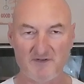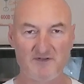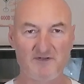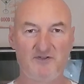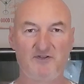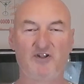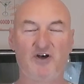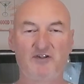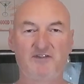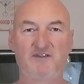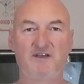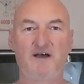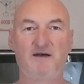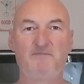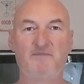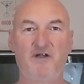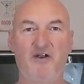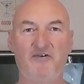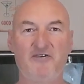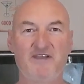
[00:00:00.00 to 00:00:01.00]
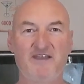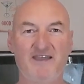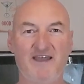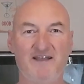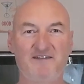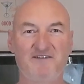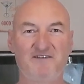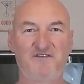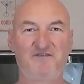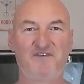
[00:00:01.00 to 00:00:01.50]
not the
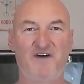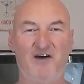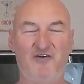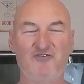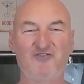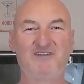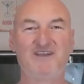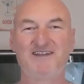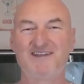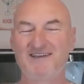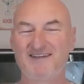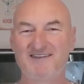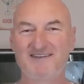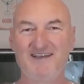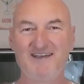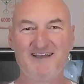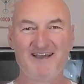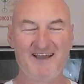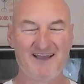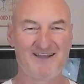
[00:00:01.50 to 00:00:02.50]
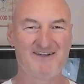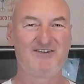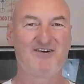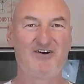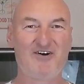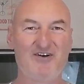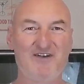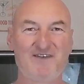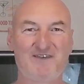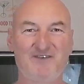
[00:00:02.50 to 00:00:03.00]
Americans founded it, and
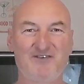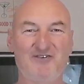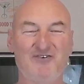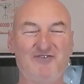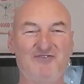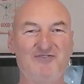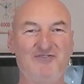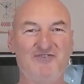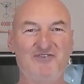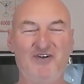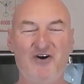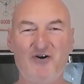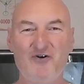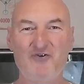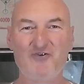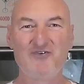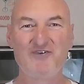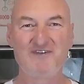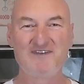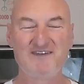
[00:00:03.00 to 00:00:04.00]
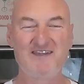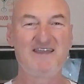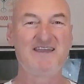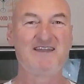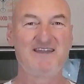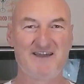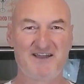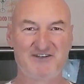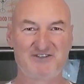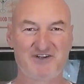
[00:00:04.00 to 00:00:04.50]
also no
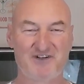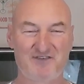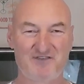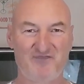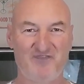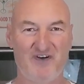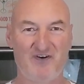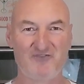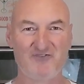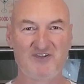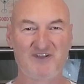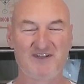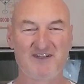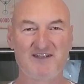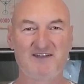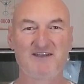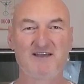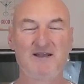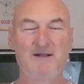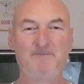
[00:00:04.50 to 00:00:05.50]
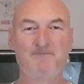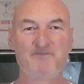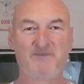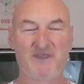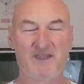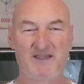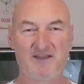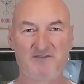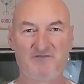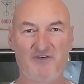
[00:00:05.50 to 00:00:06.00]
teenagers founded it.
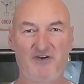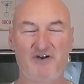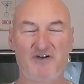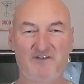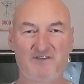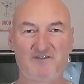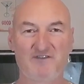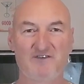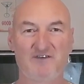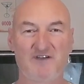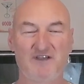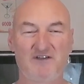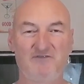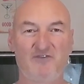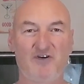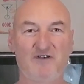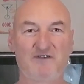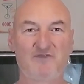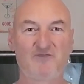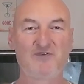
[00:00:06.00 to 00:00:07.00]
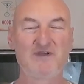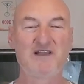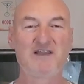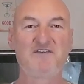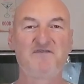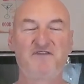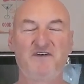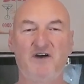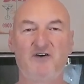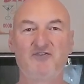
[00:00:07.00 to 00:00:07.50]
It was
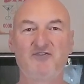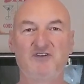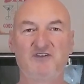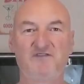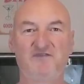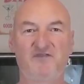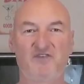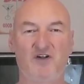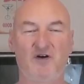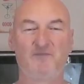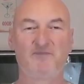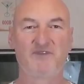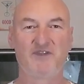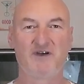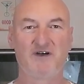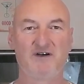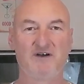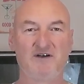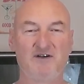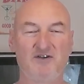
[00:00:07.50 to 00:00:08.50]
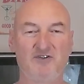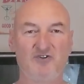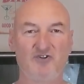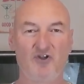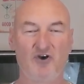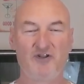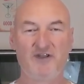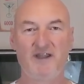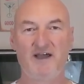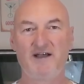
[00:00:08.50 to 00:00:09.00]
really founded from the
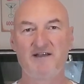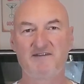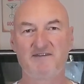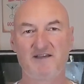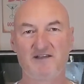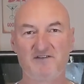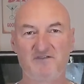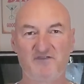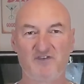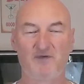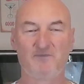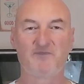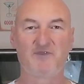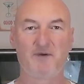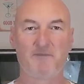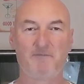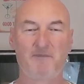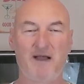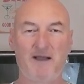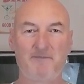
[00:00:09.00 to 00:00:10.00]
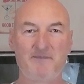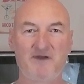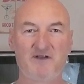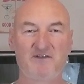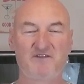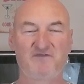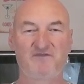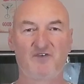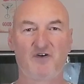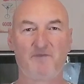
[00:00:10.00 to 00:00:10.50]
nonnas and from the
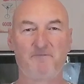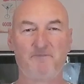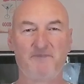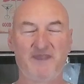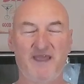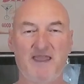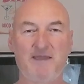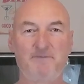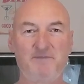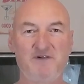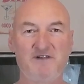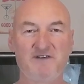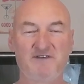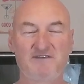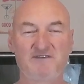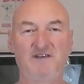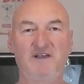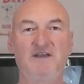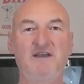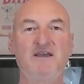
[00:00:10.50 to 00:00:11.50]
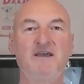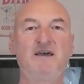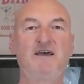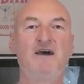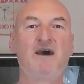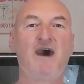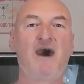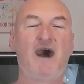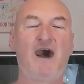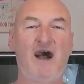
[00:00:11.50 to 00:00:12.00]
mamas from Naples
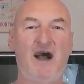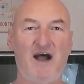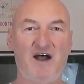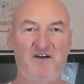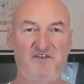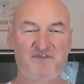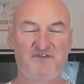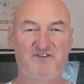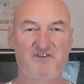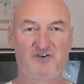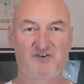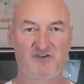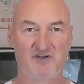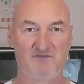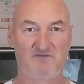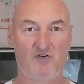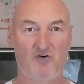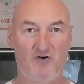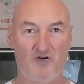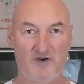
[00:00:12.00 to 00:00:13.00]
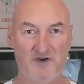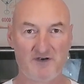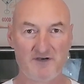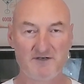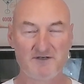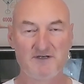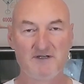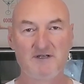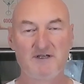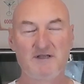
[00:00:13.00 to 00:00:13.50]
after the war,
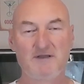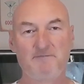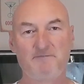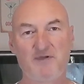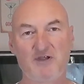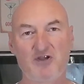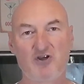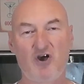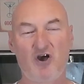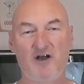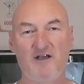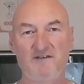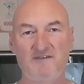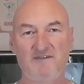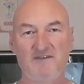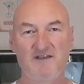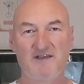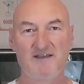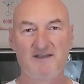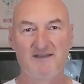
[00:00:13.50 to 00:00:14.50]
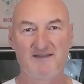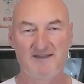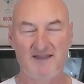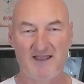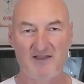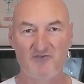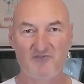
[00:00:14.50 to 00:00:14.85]
because they